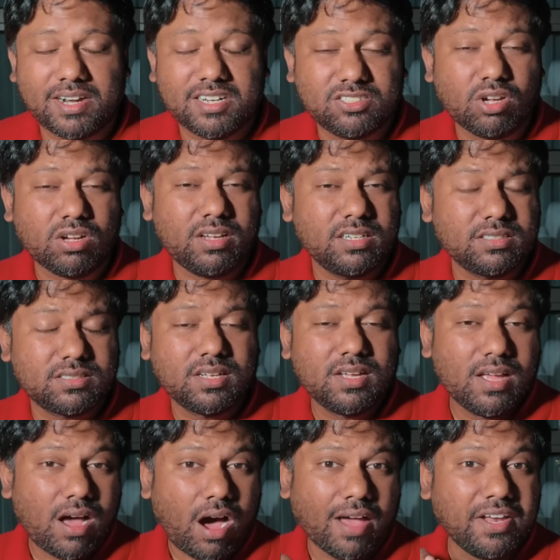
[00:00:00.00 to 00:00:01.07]
And it's not because
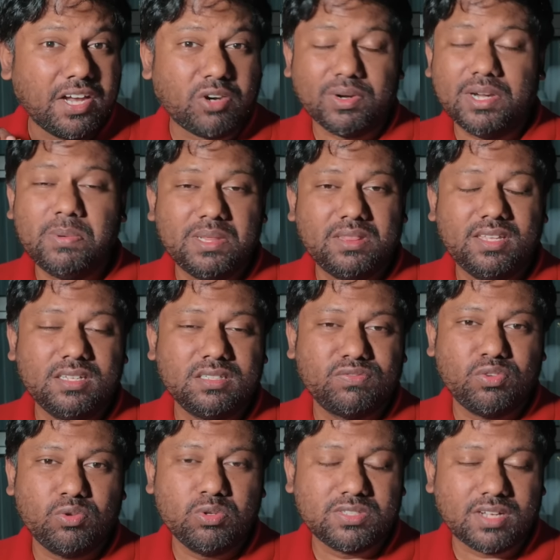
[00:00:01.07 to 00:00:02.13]
I agree with these
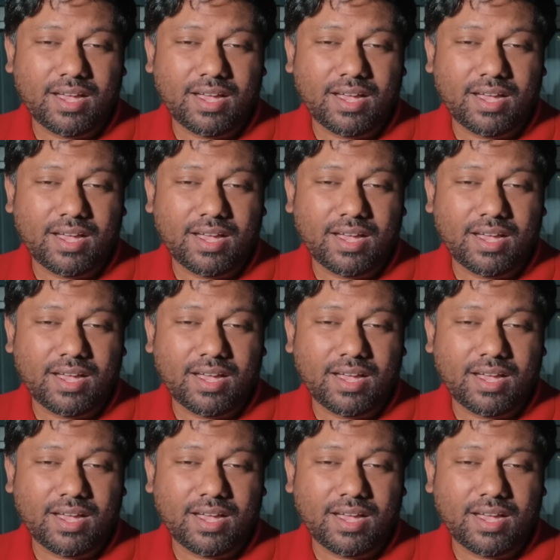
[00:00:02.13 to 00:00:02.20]
views.